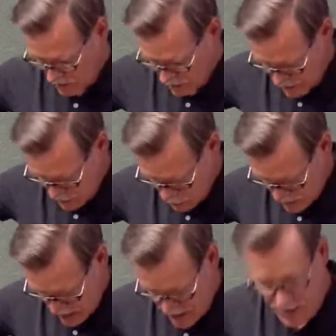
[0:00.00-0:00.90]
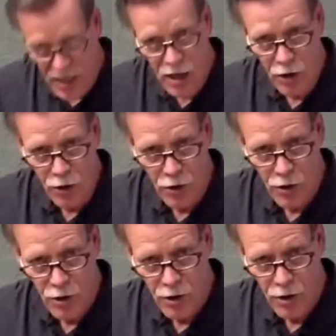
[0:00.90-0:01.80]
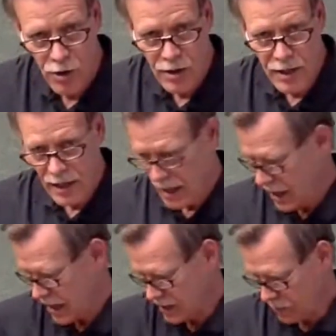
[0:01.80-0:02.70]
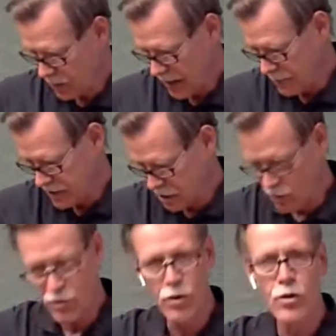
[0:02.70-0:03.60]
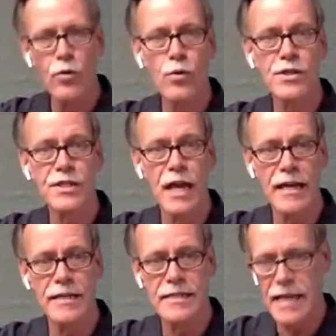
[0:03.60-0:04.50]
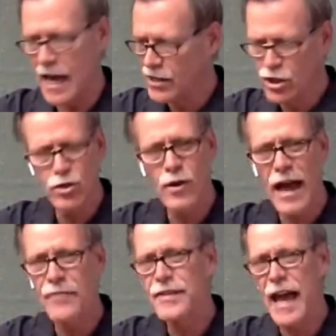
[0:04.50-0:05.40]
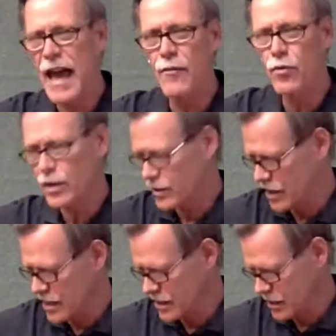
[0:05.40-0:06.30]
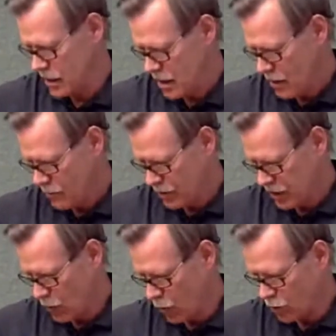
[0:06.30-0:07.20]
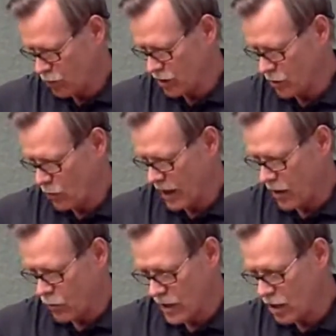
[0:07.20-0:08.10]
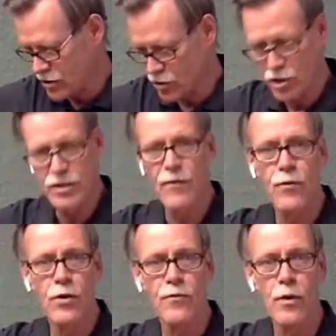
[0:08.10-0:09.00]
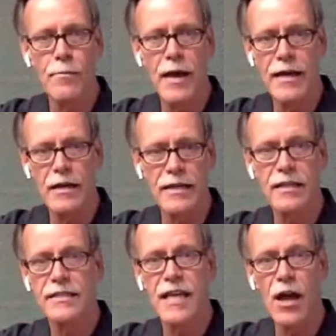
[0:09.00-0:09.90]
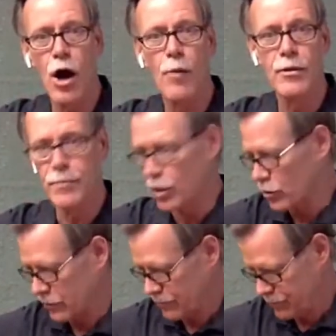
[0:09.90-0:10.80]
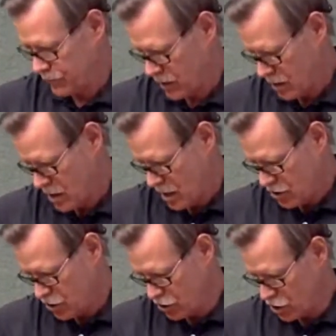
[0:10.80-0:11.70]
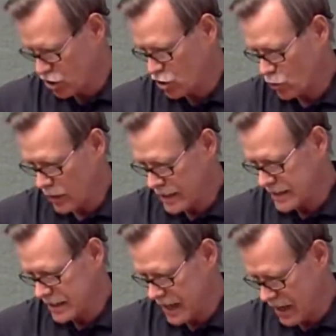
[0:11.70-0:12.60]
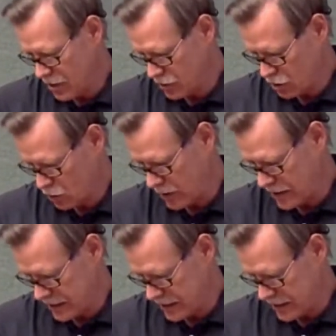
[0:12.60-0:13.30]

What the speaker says: the liquid out of here, and the plant material will stay inside. You don't have to have one of these, but they work really well. We also use it for if we make, say, almond milk. And so you just squeeze it down,